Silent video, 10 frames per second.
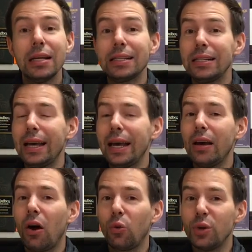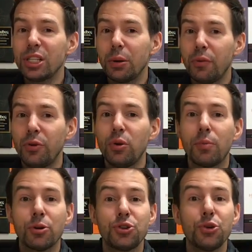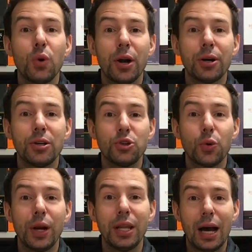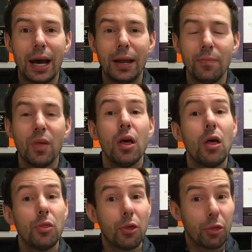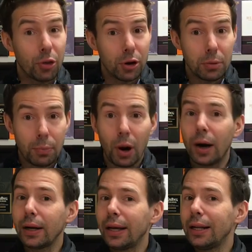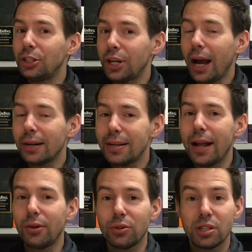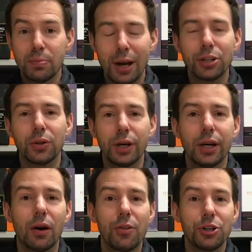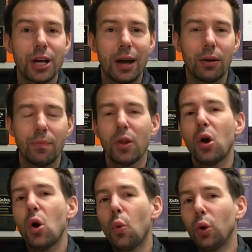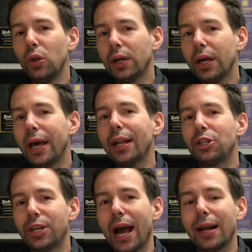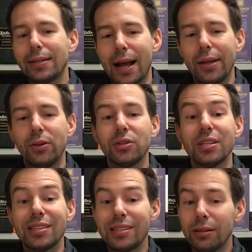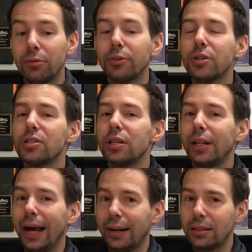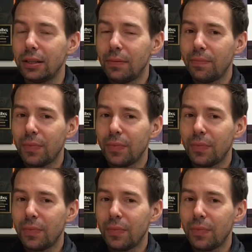Today on Whiskey Review number 229, the third part in a Jack Daniel's special here on the channel, we're looking at Jack Daniel's Silver Select.